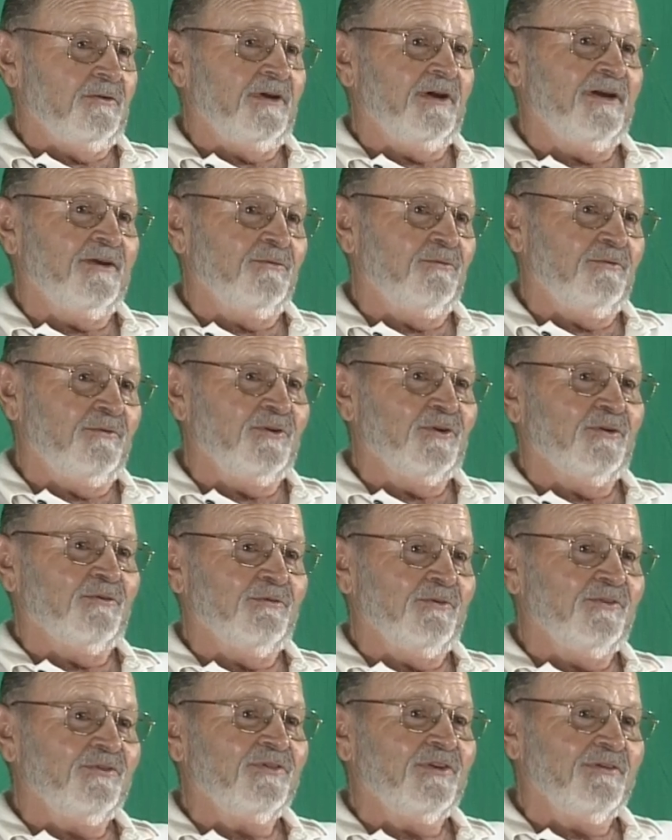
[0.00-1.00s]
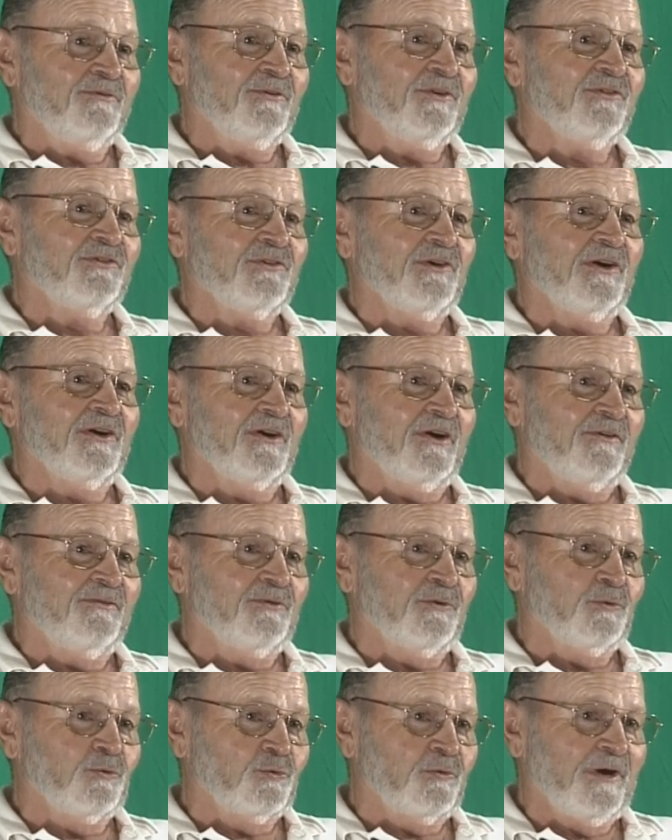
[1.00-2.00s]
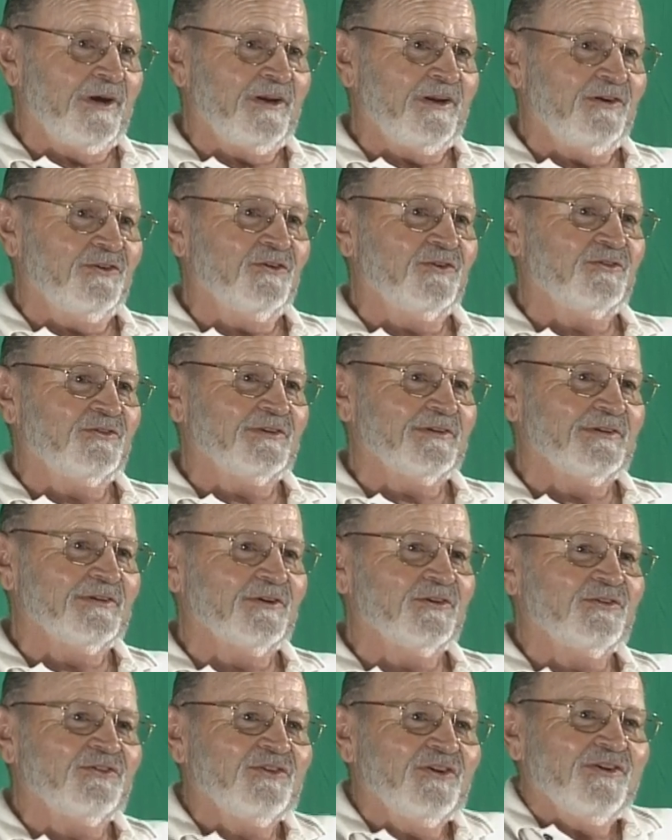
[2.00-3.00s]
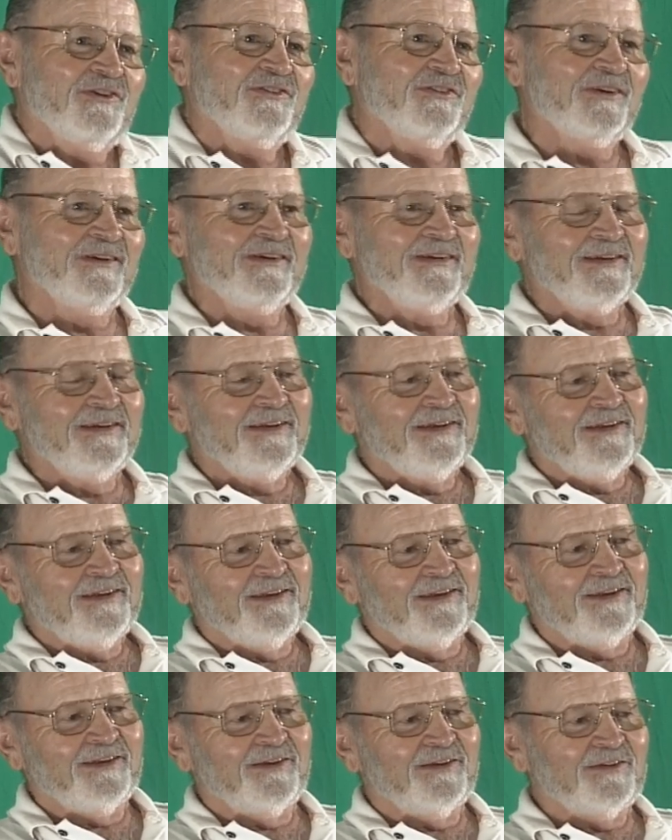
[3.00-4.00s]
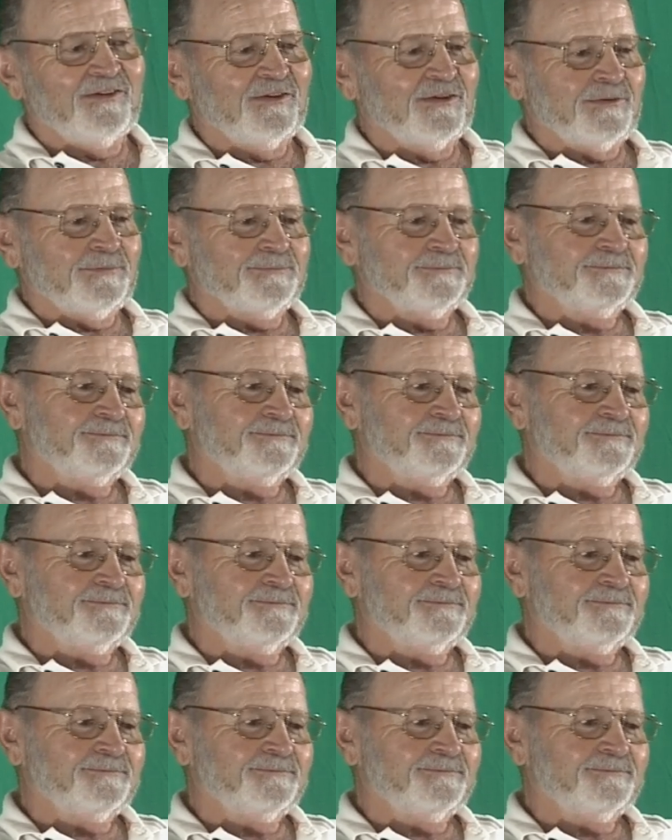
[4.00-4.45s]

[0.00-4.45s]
They had you know we we start off with radios in those days, and uh,